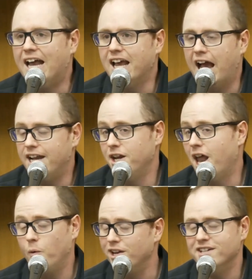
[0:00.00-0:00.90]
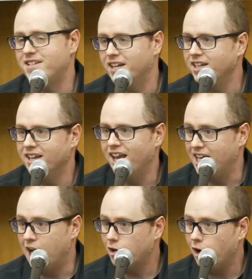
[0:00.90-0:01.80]
I did not witness any
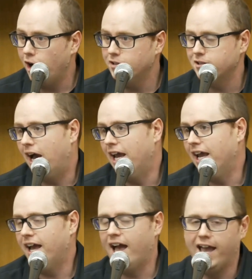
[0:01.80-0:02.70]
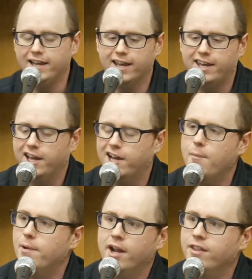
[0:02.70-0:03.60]
alcohol, so I can't
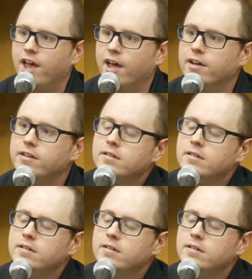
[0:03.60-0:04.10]
comment on that.